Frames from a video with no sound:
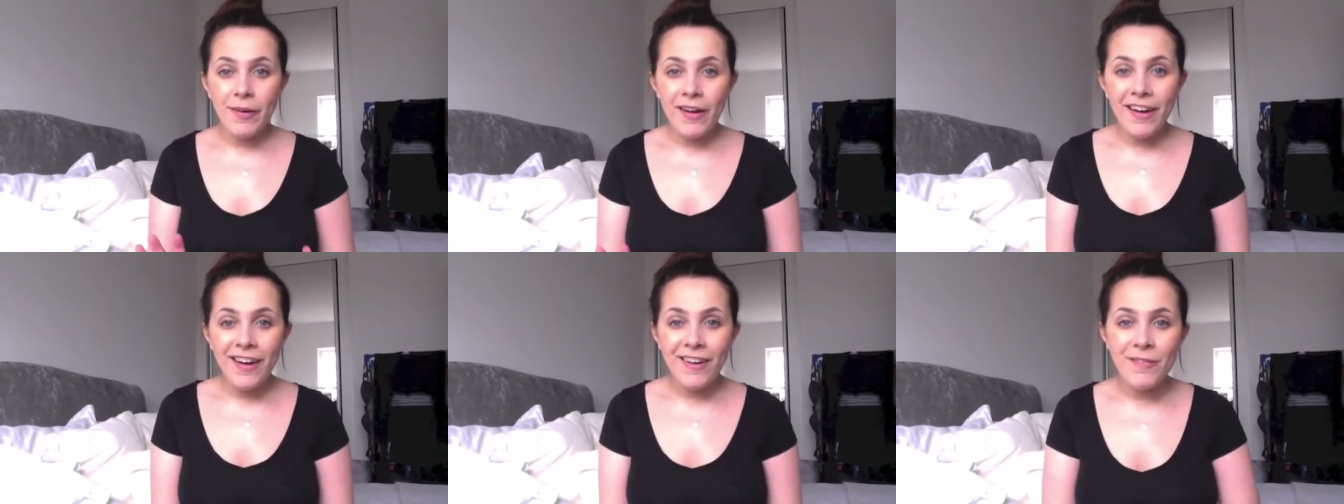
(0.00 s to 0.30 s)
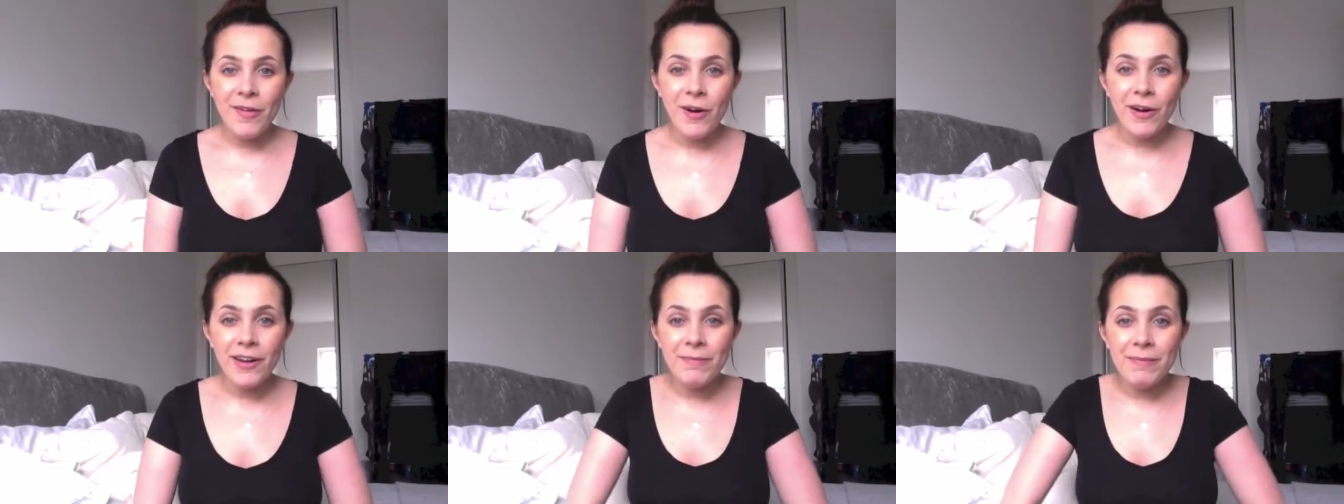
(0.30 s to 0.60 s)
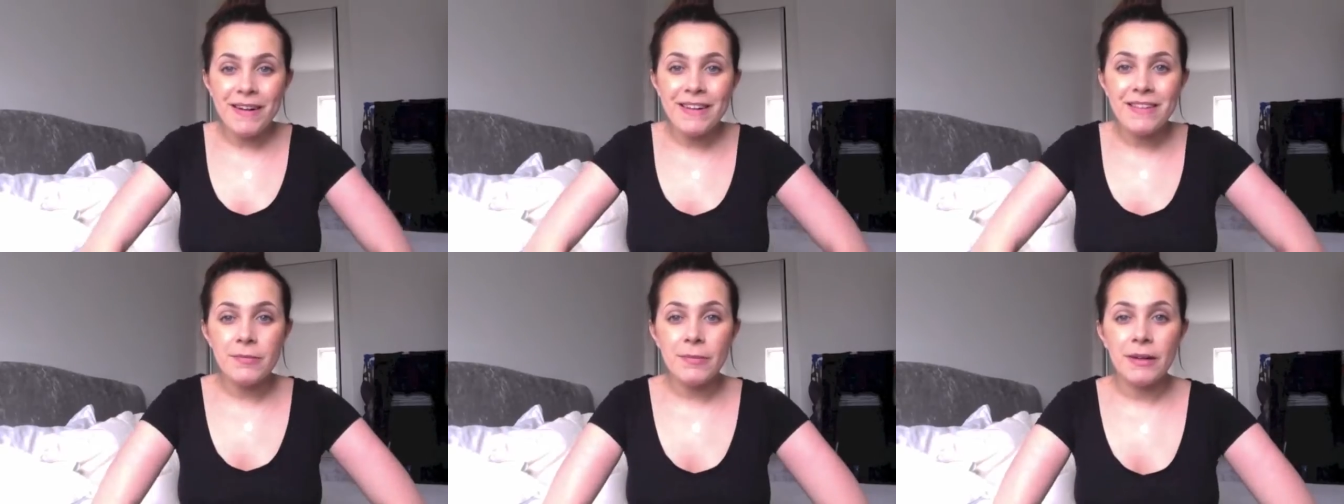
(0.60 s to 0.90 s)
Um, welcome
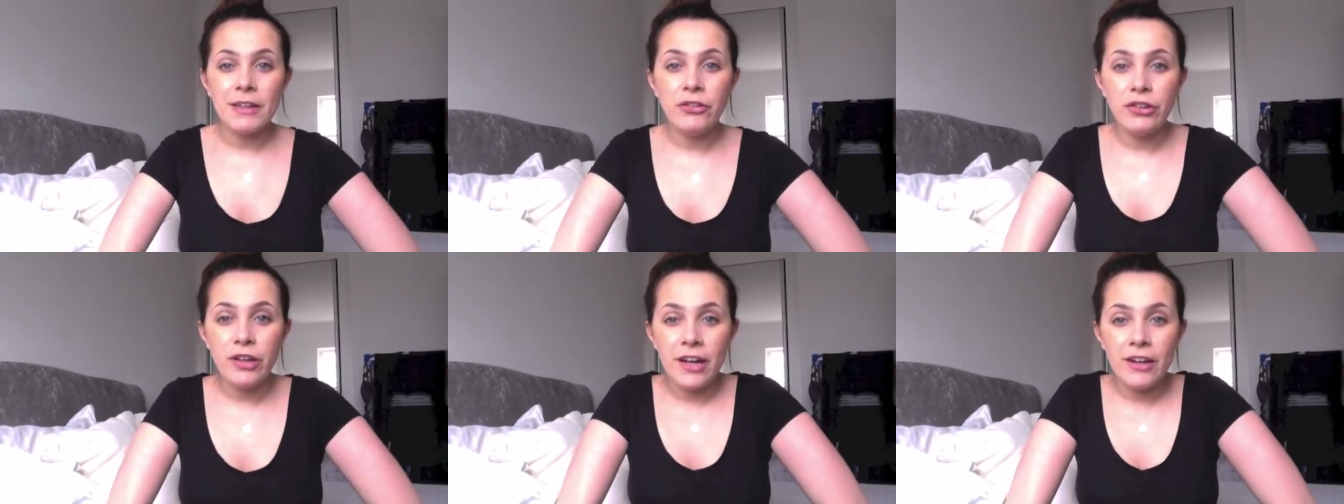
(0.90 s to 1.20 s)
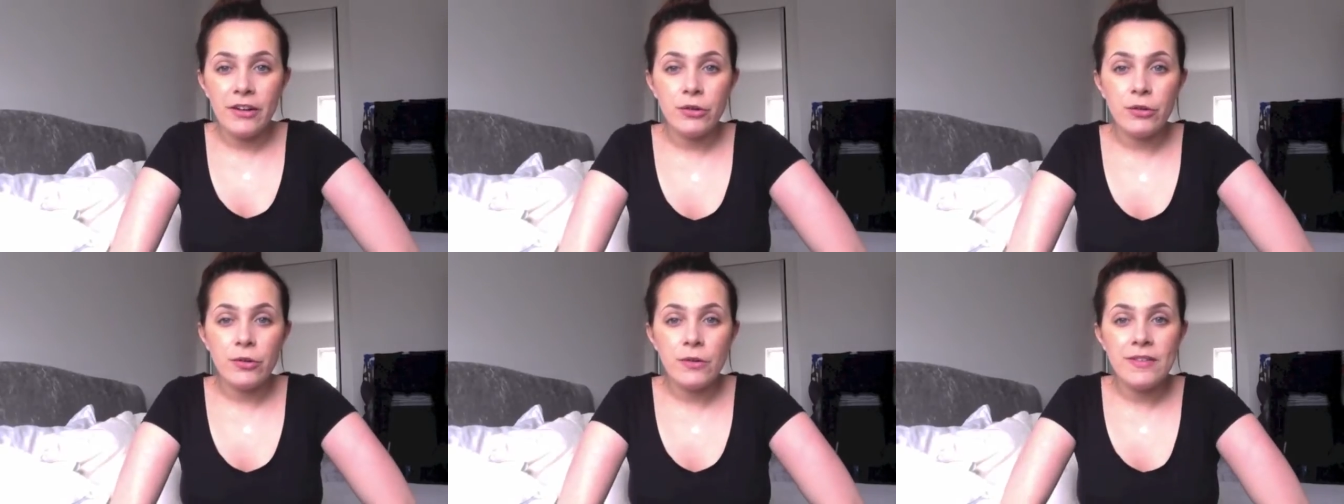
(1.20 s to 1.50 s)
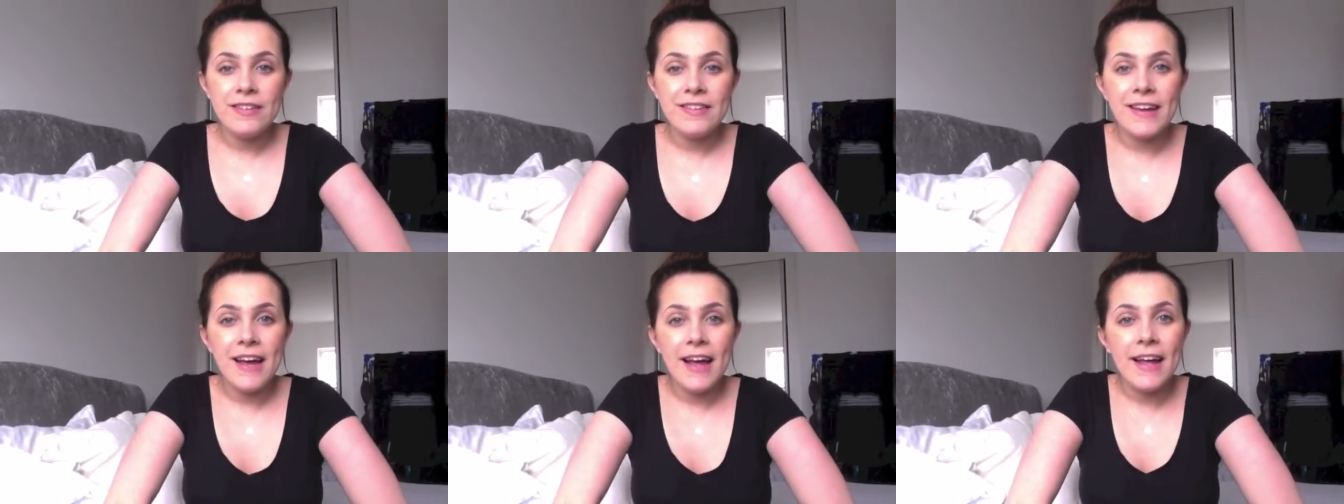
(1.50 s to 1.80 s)
back to my channel.
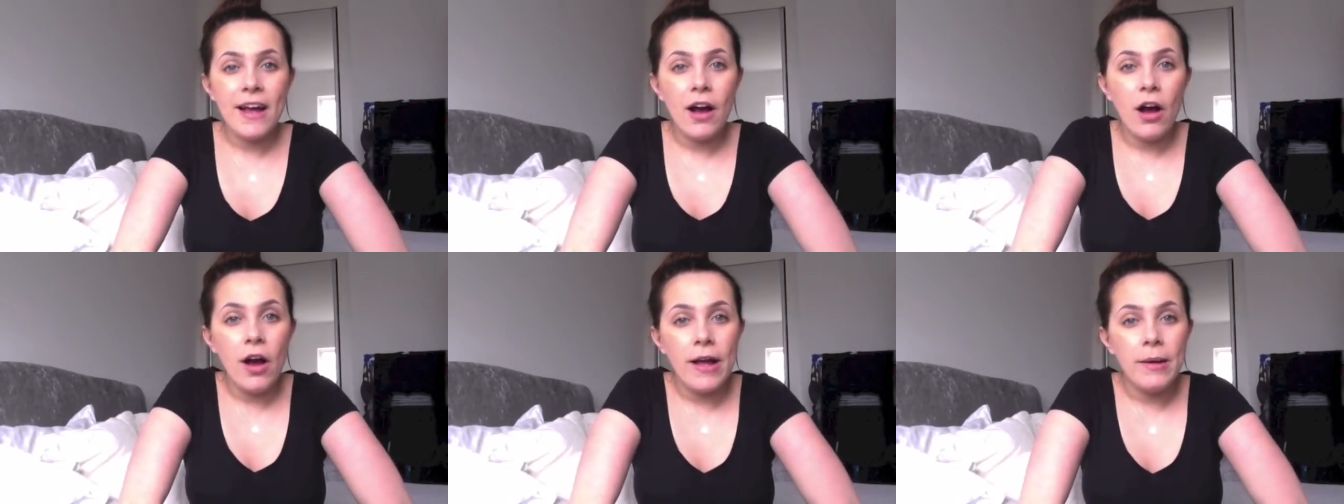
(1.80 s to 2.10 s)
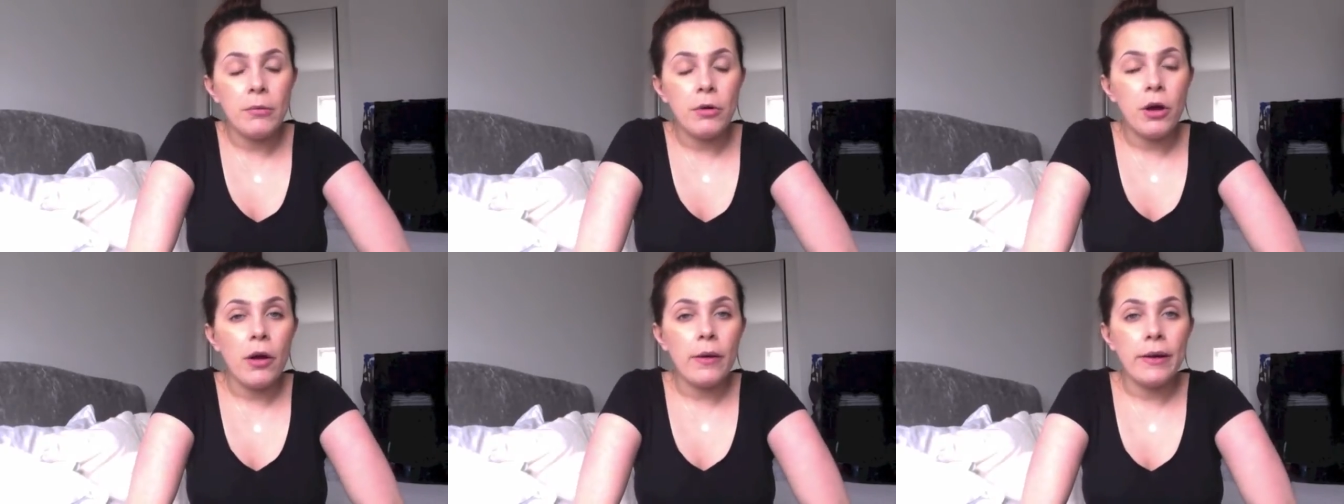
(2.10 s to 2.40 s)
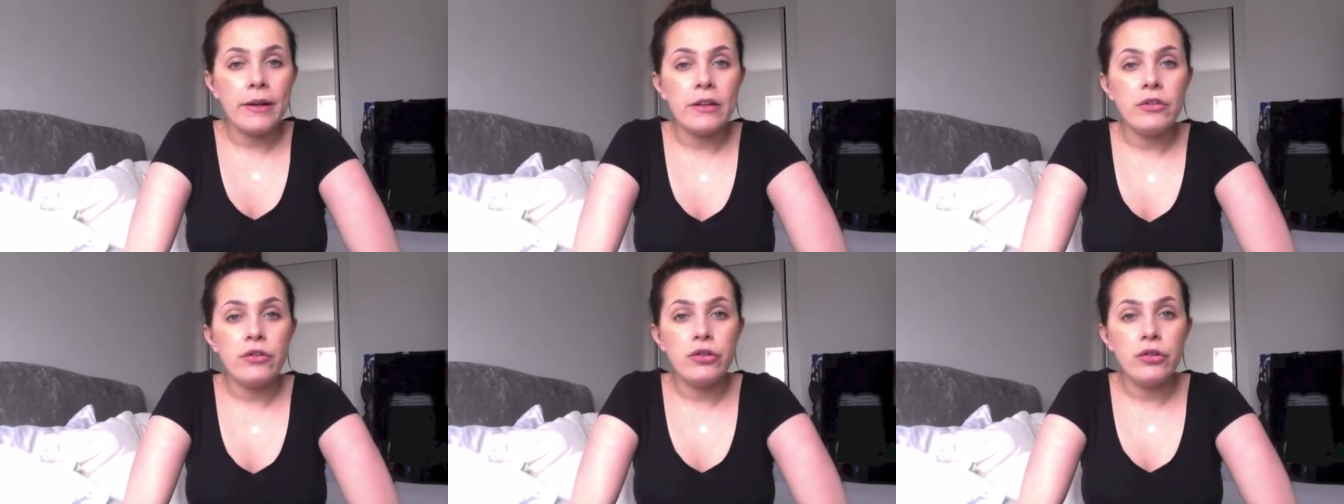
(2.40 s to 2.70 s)
Today I am
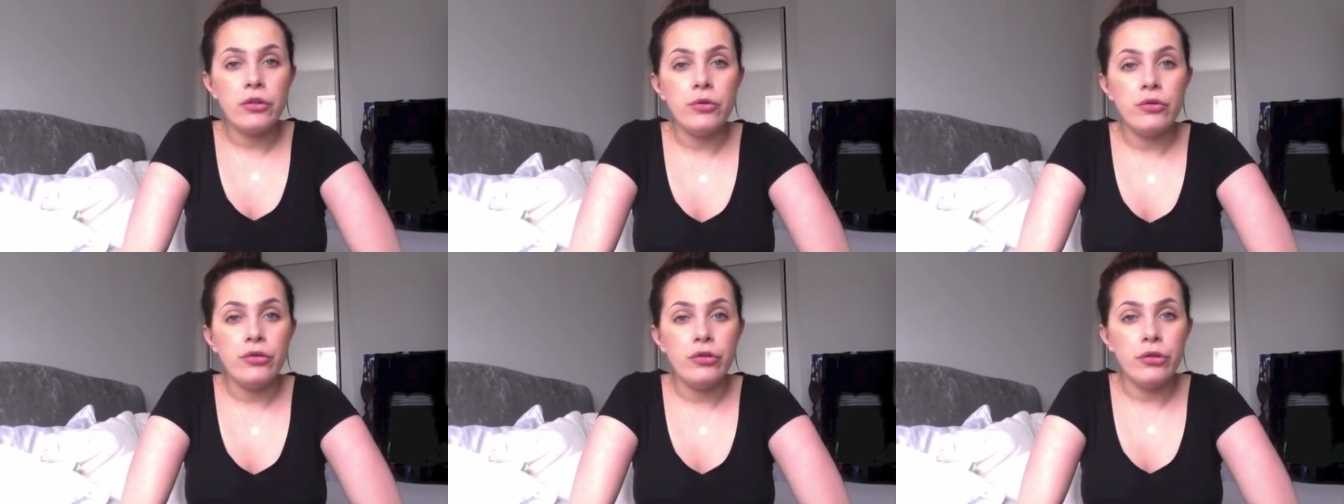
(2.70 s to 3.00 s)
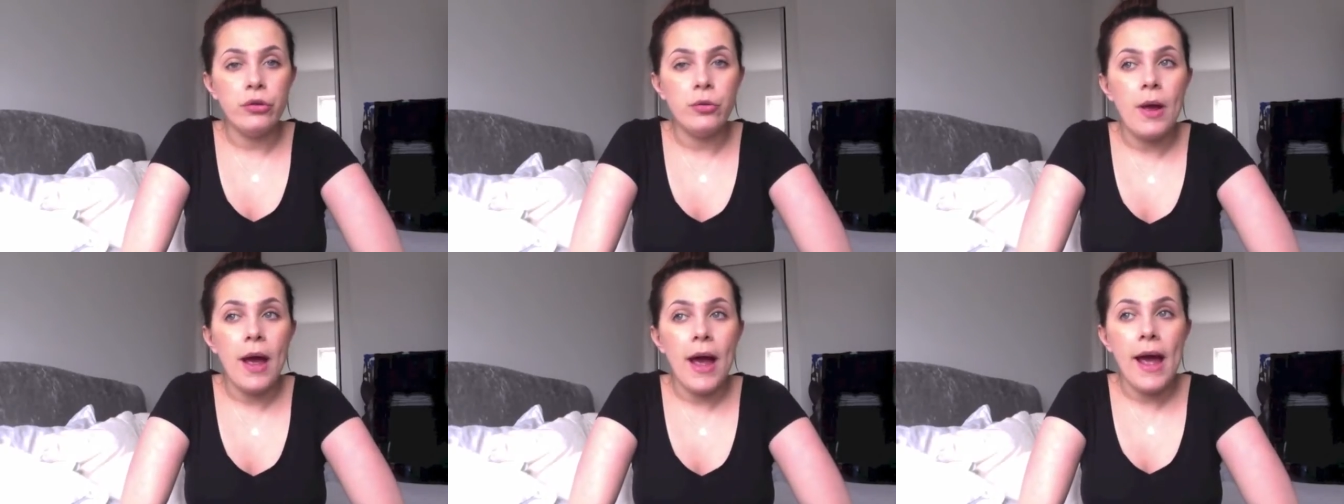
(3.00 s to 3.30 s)
going to do